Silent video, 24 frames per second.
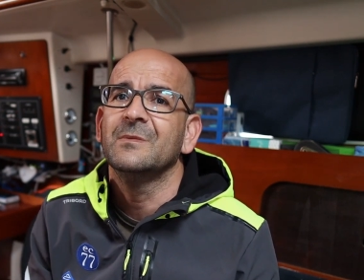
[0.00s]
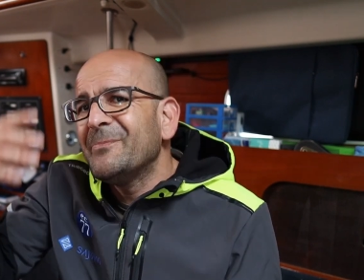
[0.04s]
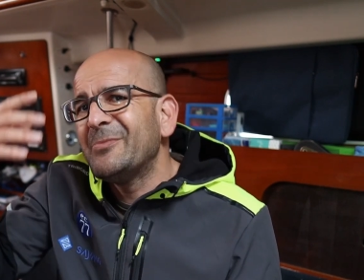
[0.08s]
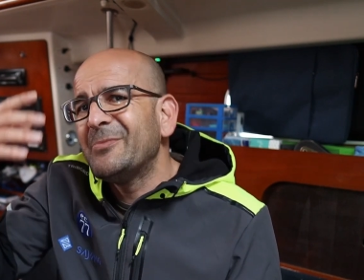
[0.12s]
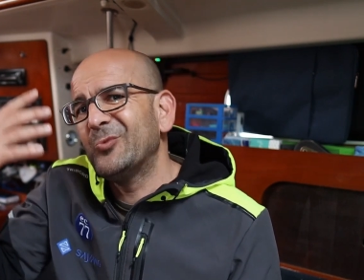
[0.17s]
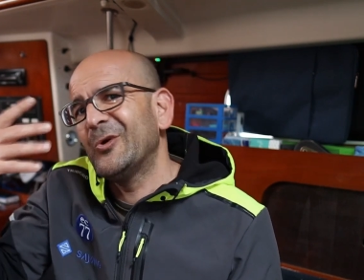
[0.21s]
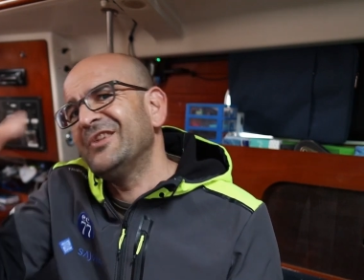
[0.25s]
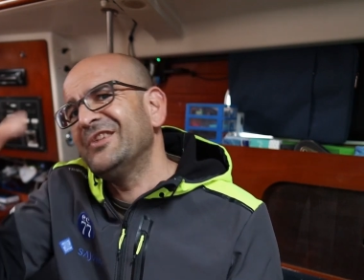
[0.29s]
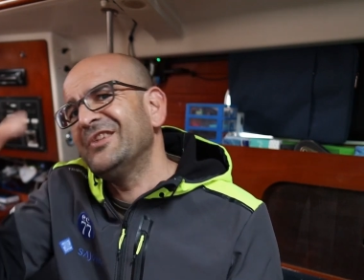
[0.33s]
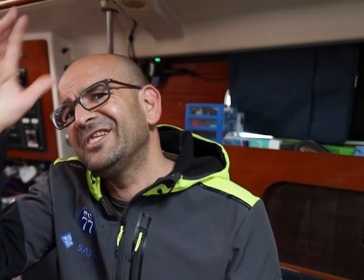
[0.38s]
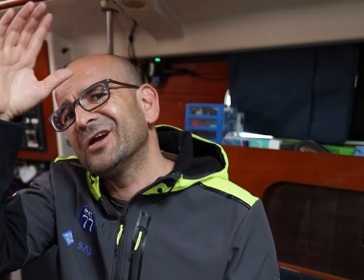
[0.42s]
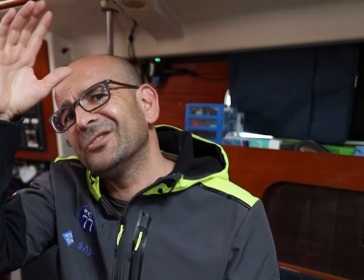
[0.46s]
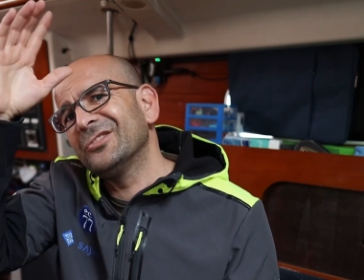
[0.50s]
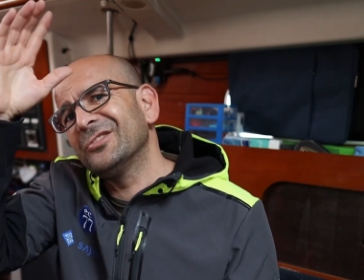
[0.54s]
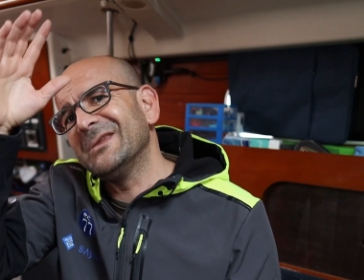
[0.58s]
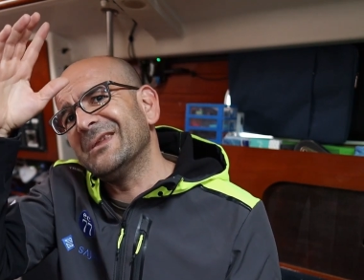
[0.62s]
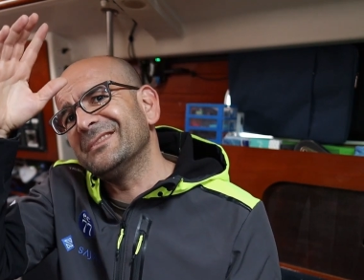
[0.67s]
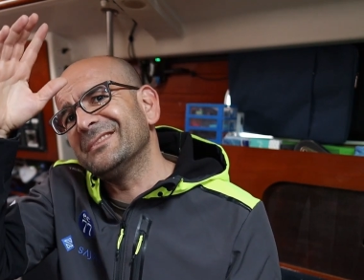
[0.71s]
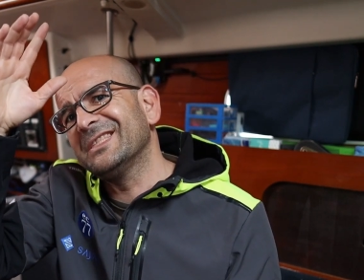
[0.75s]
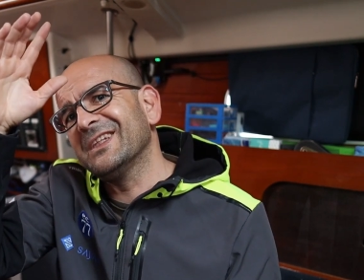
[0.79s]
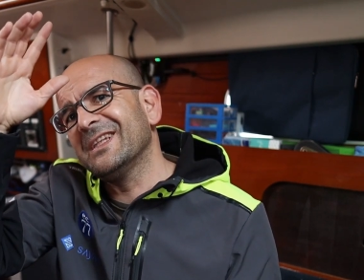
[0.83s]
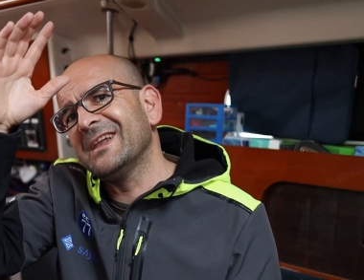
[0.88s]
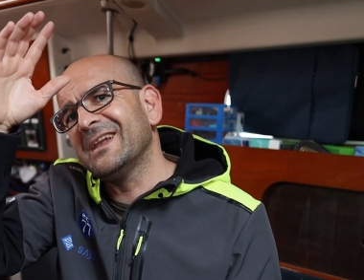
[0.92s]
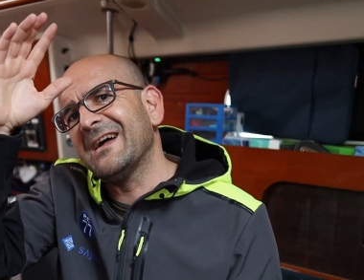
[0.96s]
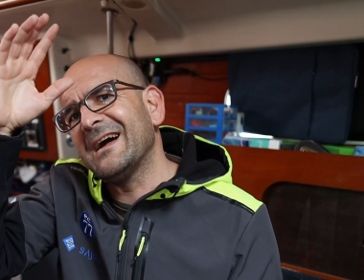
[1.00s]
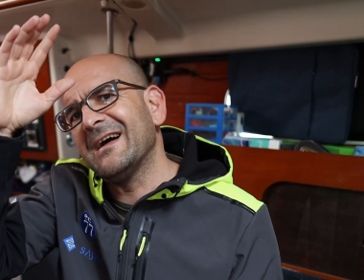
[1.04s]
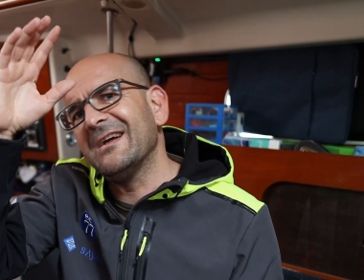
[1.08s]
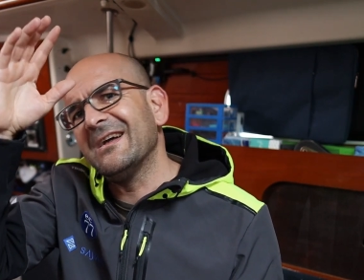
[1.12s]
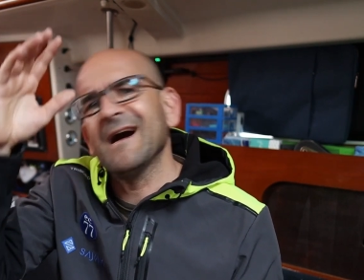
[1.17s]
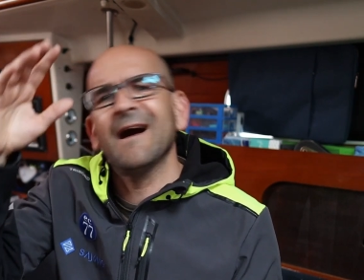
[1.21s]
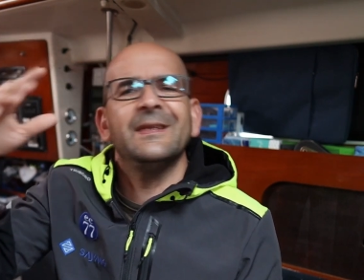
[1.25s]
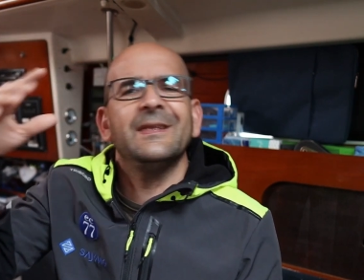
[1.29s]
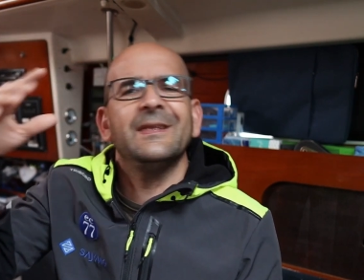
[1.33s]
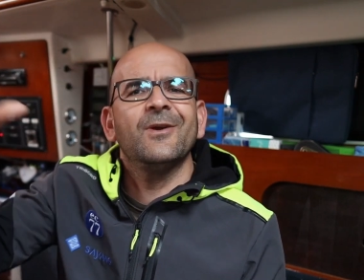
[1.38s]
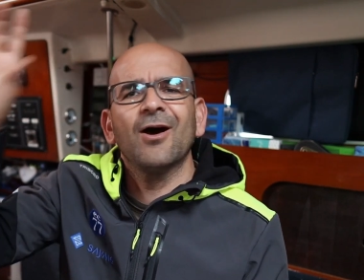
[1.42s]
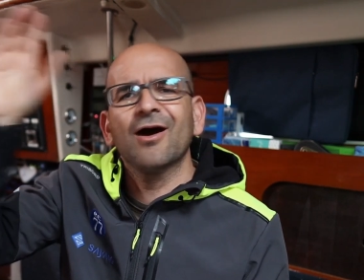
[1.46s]
But that will be in
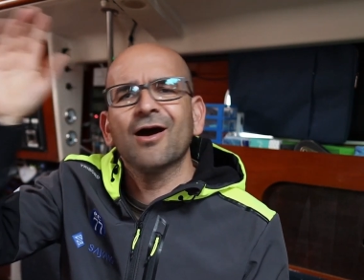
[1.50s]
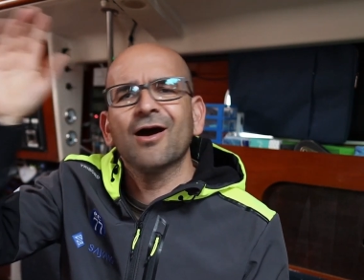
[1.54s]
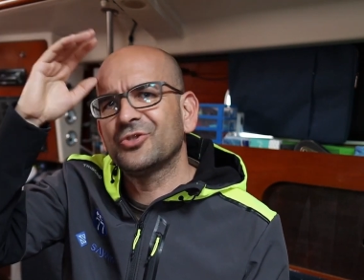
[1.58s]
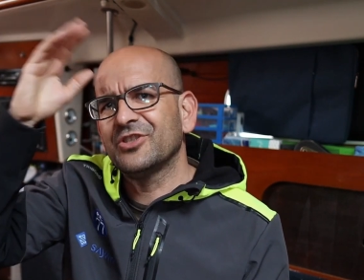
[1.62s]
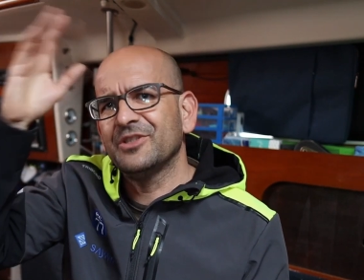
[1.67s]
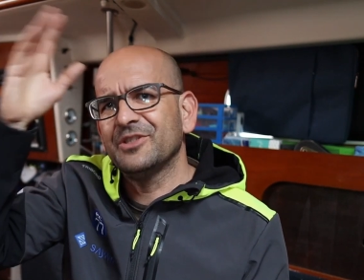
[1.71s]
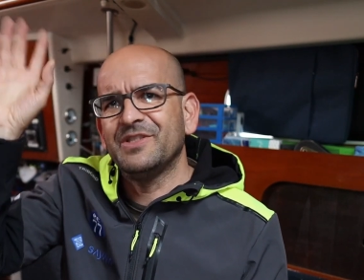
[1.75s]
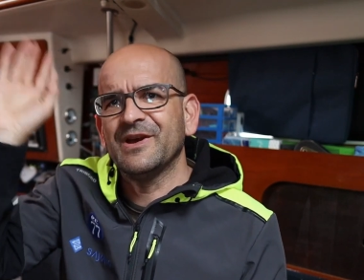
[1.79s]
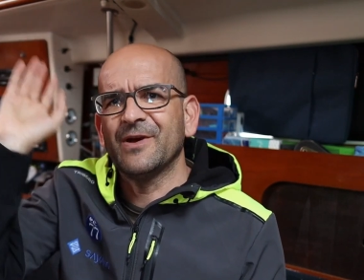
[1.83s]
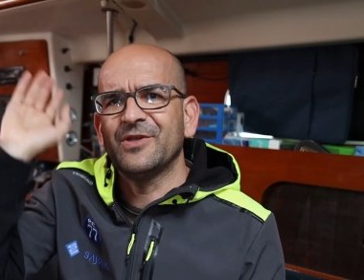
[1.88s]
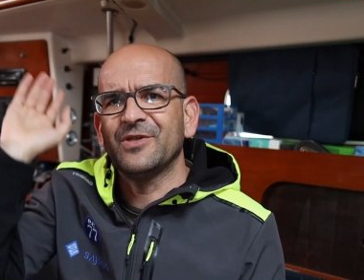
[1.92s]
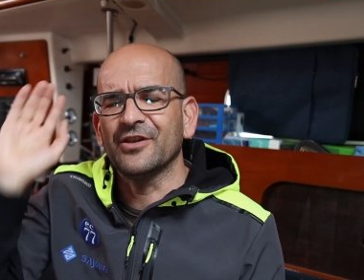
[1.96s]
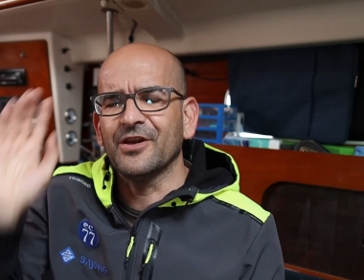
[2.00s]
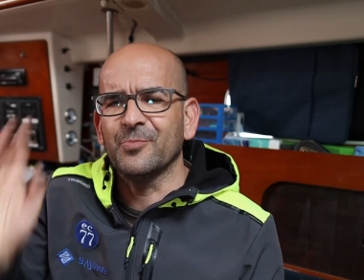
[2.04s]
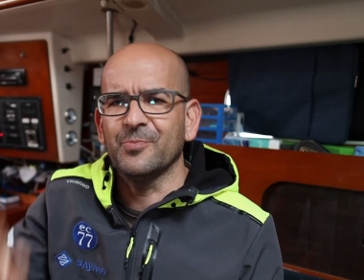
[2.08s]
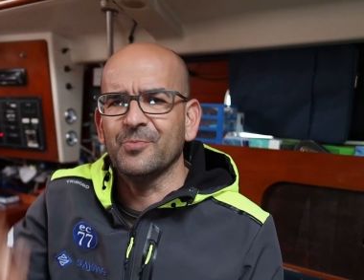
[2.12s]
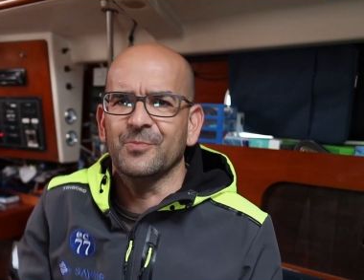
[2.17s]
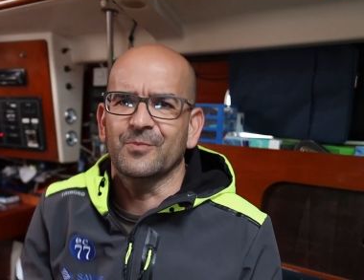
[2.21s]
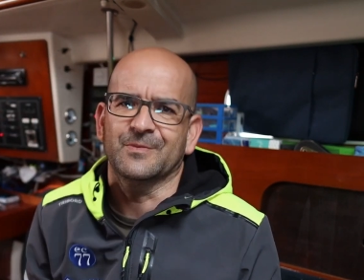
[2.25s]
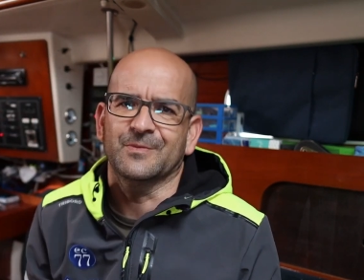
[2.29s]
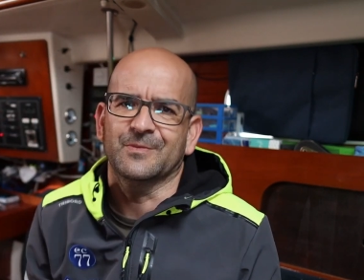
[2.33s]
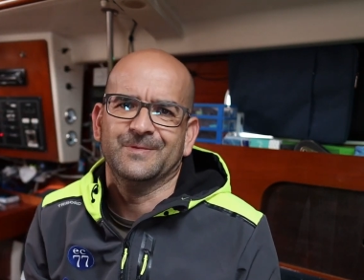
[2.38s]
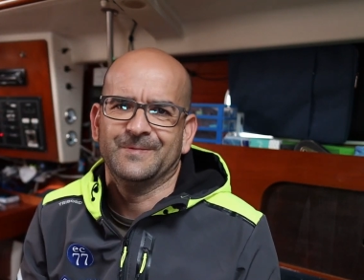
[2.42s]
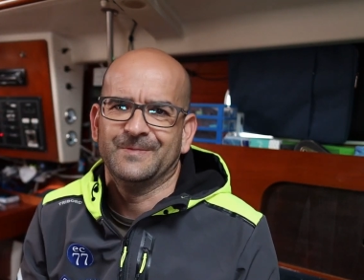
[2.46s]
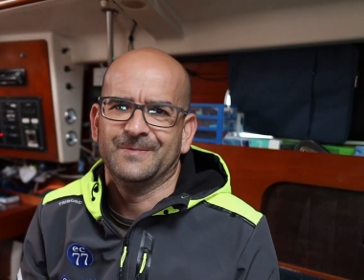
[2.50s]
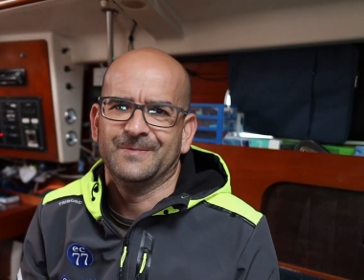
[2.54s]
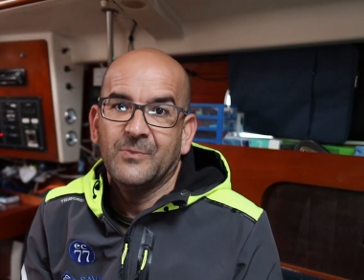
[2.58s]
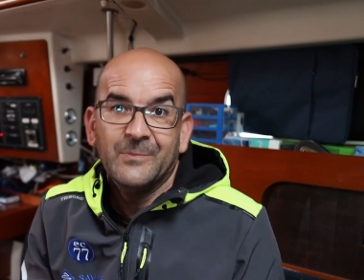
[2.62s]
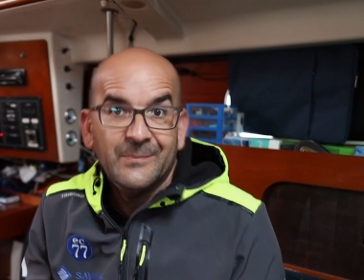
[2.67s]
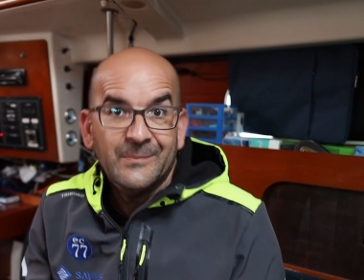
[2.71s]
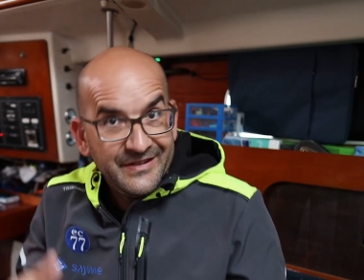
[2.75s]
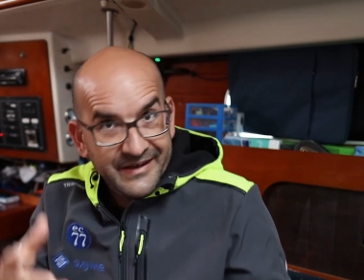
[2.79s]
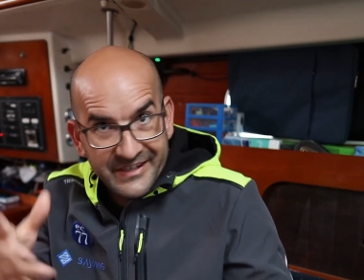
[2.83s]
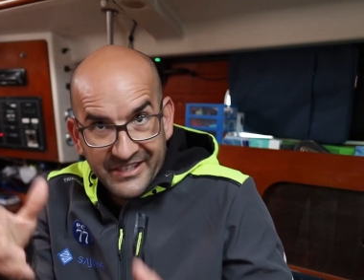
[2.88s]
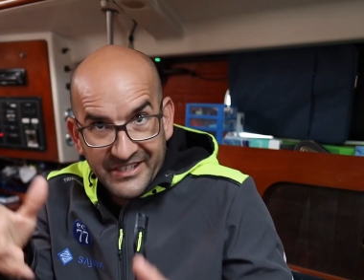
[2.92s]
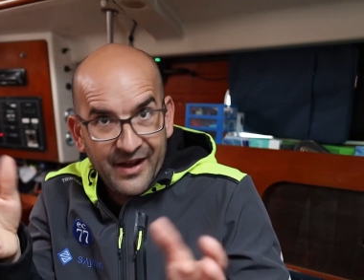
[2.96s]
another episode.
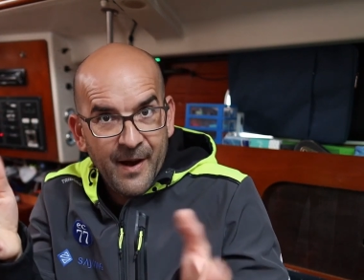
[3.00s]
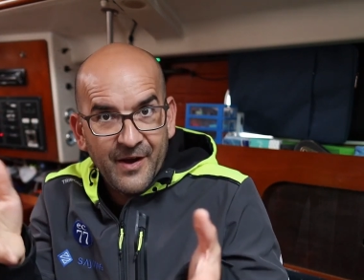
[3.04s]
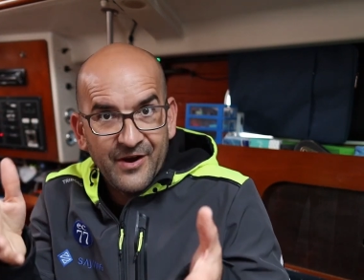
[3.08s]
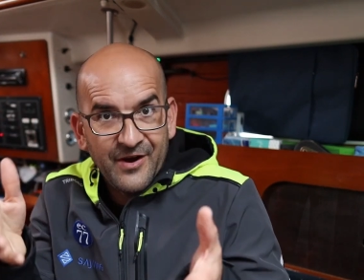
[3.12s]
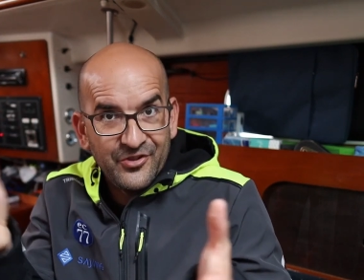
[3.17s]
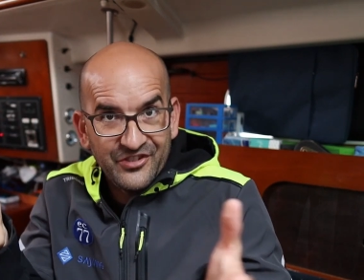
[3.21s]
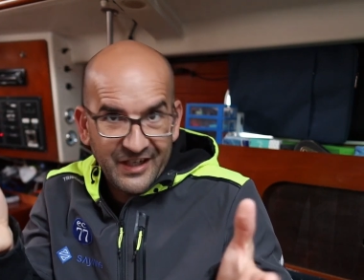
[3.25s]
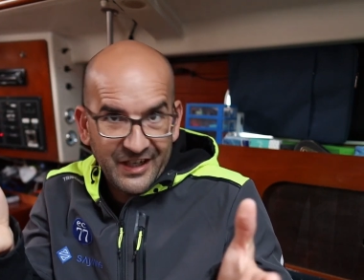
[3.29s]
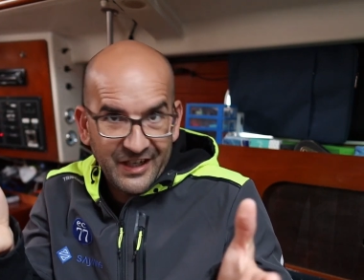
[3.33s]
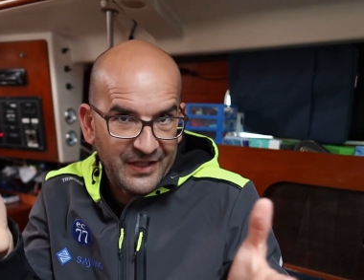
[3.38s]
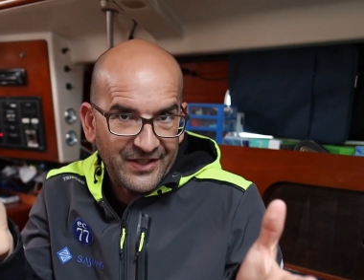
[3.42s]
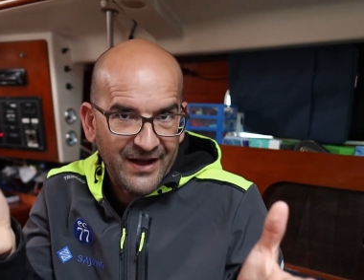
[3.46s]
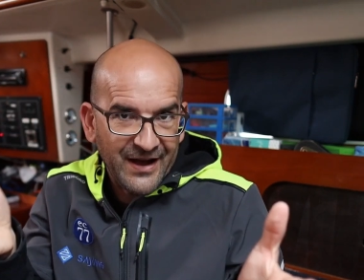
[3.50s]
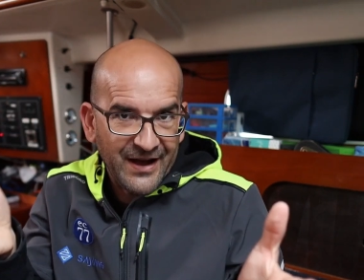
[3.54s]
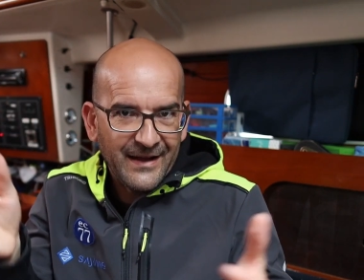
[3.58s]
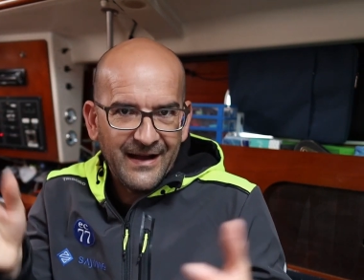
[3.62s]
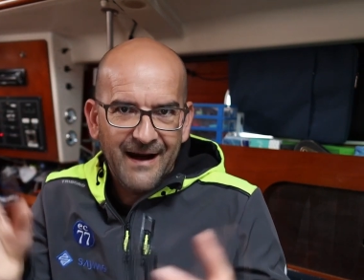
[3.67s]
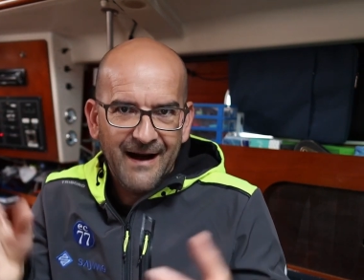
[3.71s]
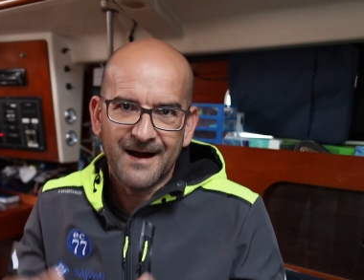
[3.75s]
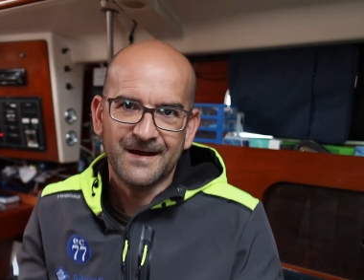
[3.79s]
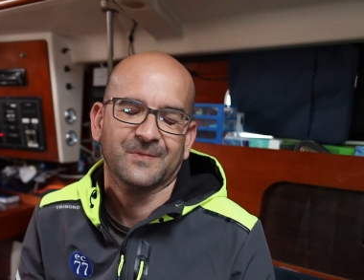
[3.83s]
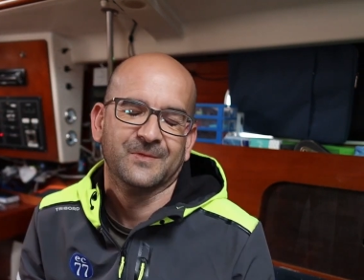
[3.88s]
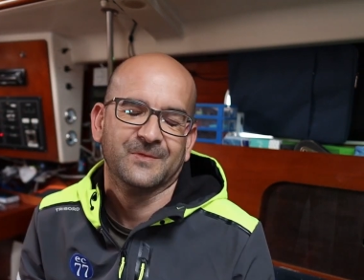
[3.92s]
The third of this saga.